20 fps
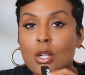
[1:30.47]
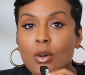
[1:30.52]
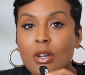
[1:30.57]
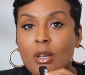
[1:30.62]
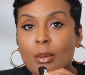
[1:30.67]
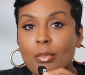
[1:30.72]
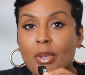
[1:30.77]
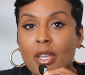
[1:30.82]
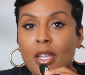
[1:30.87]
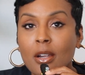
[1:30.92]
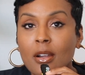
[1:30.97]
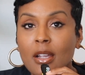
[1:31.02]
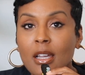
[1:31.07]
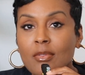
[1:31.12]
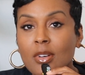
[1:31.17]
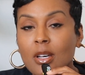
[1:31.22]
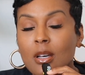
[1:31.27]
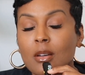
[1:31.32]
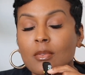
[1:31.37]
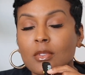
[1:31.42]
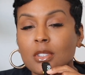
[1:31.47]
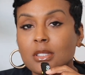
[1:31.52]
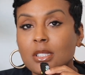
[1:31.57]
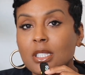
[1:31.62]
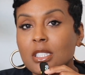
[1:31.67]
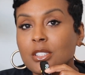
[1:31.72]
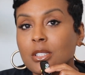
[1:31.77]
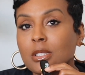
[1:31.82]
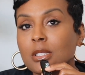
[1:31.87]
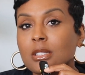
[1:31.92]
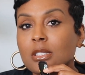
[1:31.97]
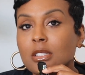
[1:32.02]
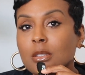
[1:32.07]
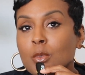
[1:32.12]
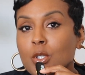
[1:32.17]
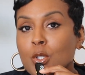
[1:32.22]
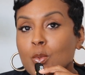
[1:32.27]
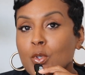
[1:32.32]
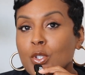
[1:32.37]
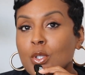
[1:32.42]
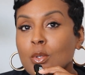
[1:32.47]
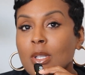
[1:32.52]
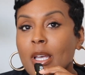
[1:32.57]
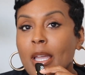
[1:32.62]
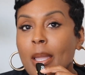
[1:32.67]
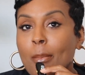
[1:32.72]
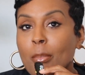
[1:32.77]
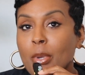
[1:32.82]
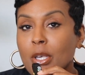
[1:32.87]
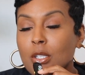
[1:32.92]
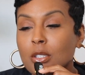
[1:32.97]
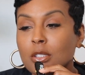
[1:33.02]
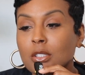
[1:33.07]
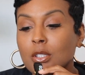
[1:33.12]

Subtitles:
compare, have a conversation, and see which one you like better.